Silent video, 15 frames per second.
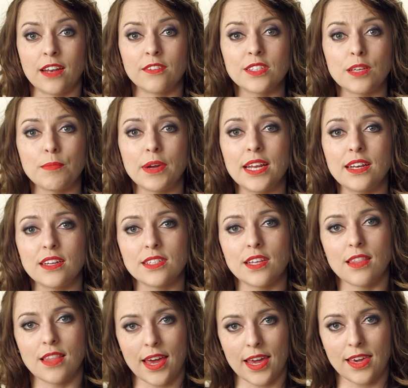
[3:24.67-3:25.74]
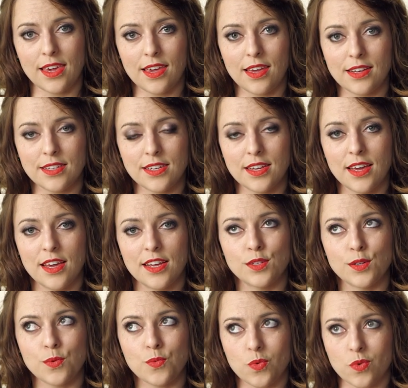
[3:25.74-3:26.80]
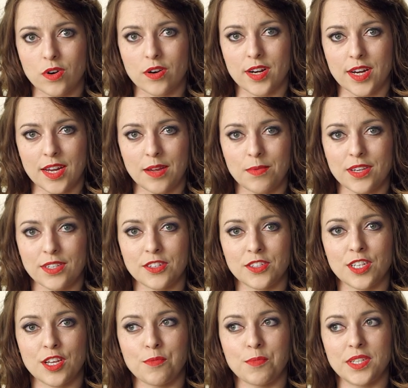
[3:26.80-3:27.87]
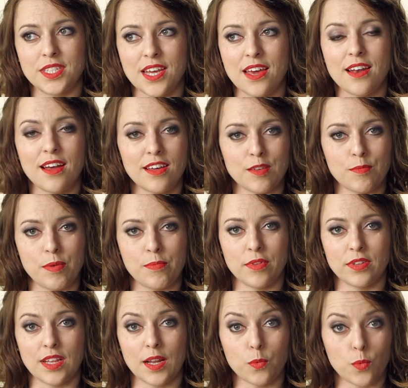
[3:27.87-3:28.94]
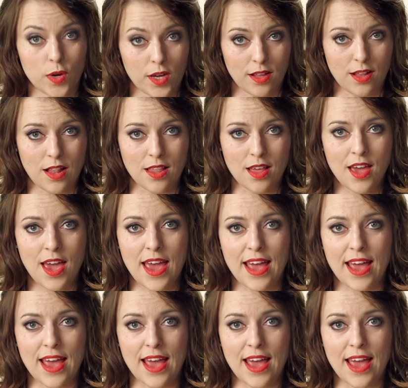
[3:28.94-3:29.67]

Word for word: And if somebody doesn't like it, don't worry because there's going to be 10 other people that will